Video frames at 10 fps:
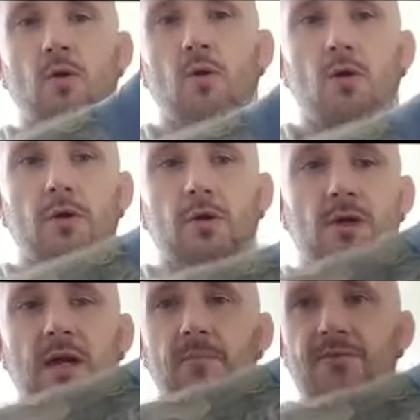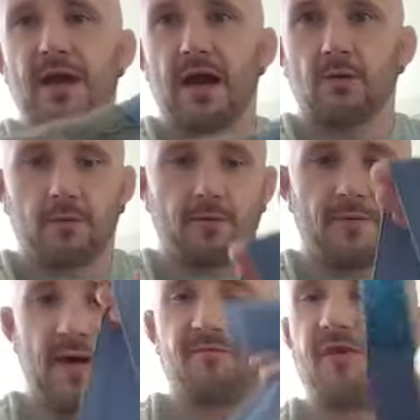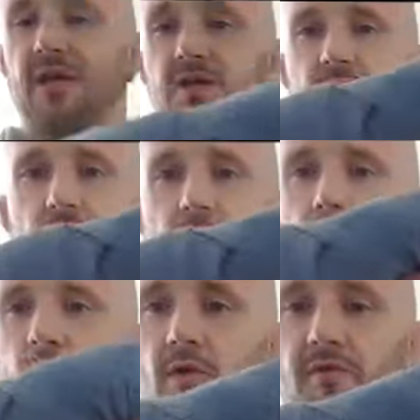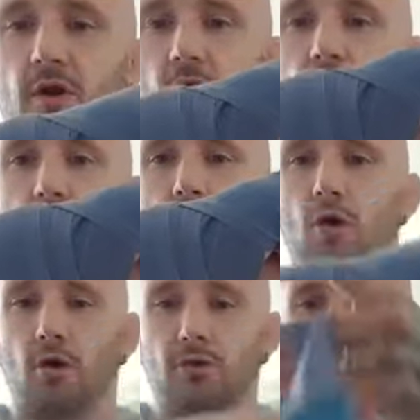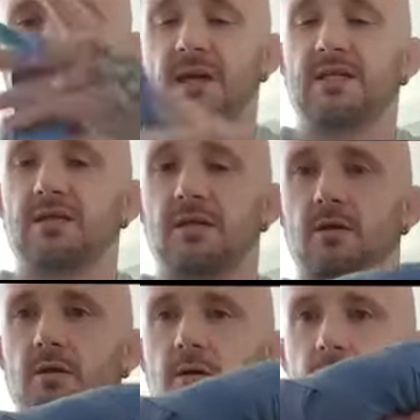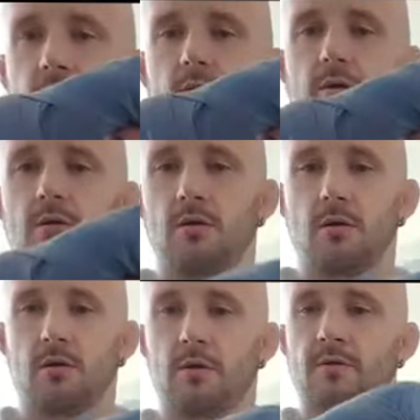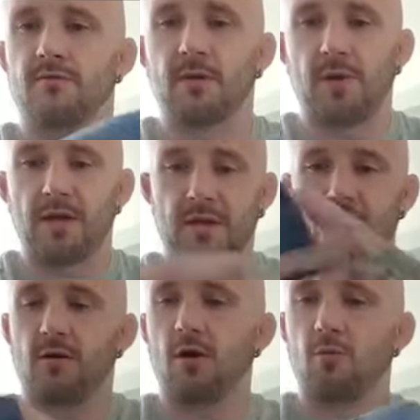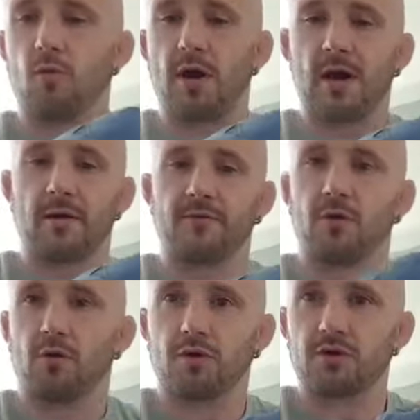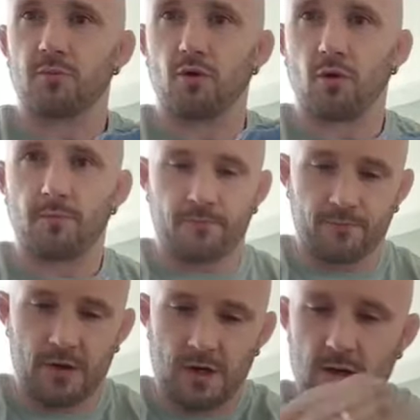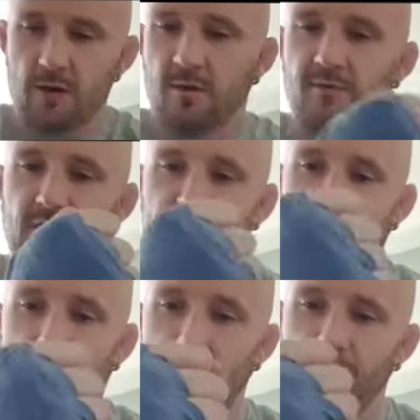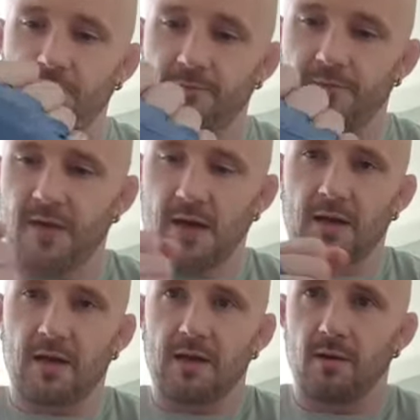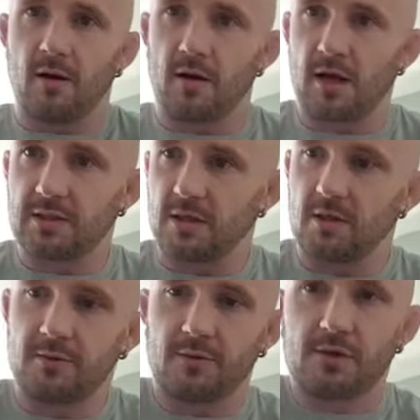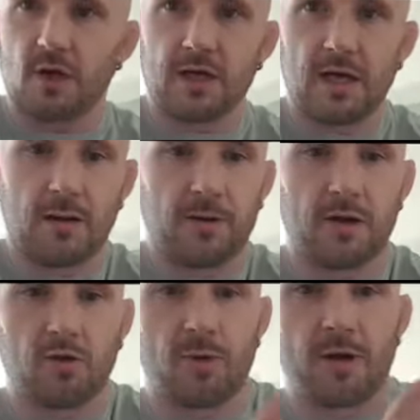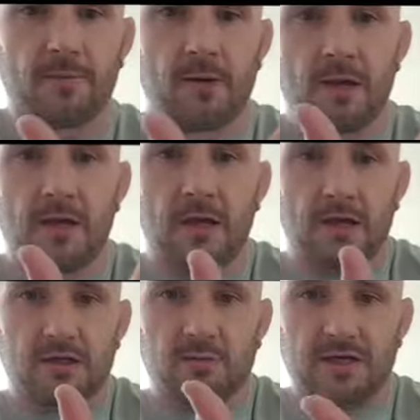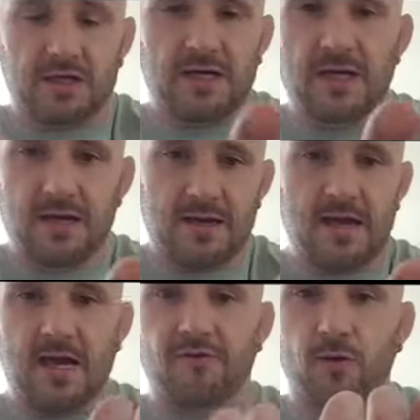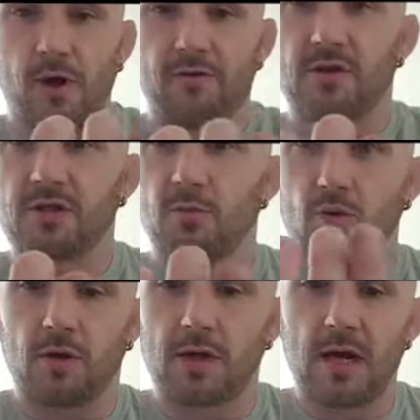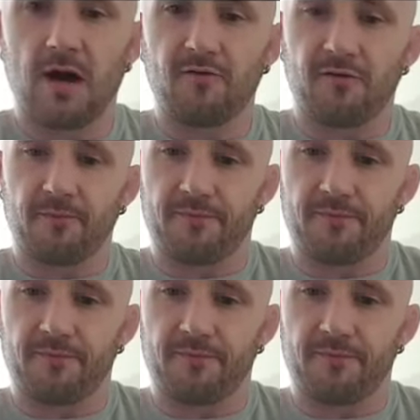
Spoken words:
or you can come down and finish with a lot more on the wrist, depending on where you want the support. Finish that off, and then I like to tidy it up a little bit, especially if you're wearing the smaller glove.